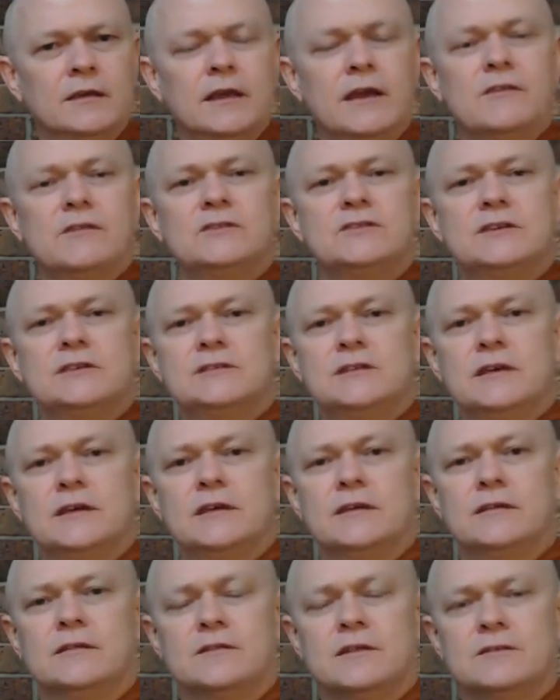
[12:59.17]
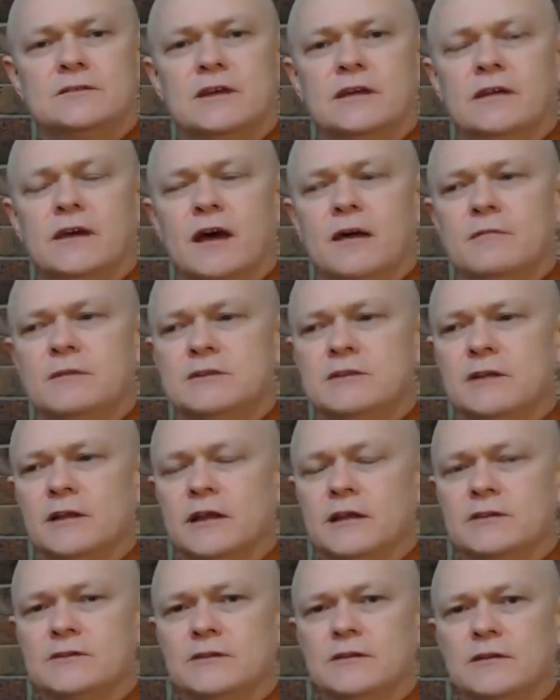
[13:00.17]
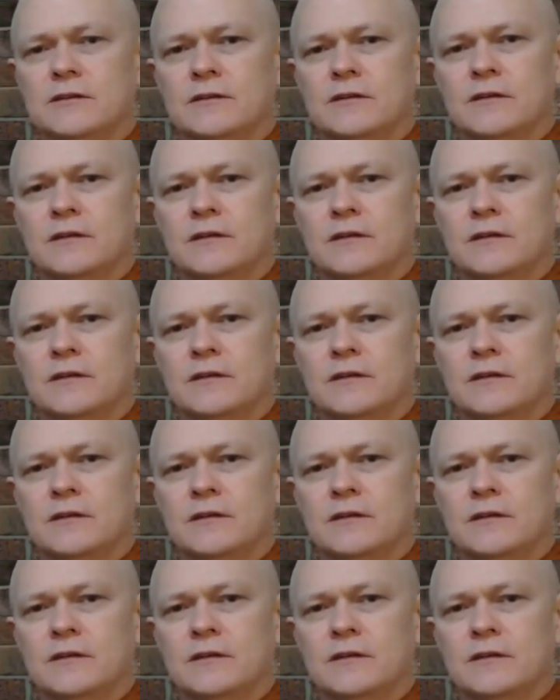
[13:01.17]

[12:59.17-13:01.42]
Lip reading: Yeah, the GC, the garbage collection.